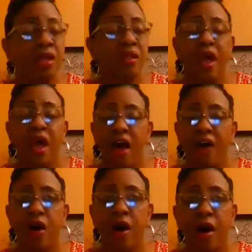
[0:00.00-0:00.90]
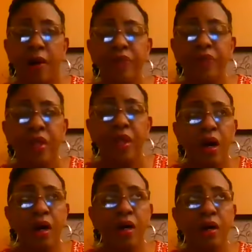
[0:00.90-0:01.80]
They have um
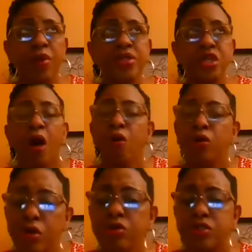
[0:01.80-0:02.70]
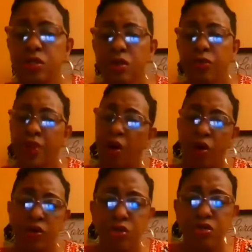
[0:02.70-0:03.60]
uh what's it? Oh, YouTube. They're
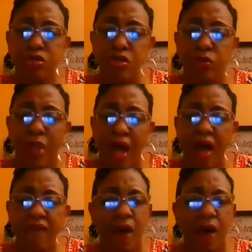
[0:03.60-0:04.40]
on YouTube Live.